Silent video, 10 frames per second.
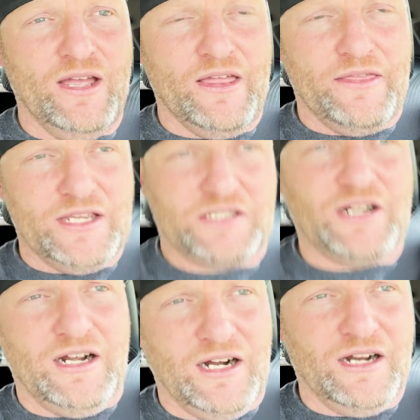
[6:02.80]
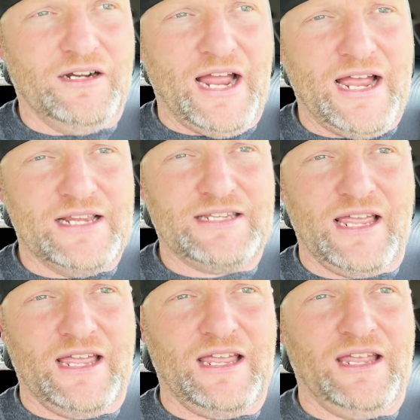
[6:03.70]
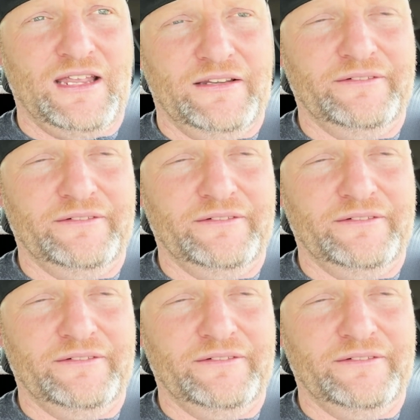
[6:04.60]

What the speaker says: This car has a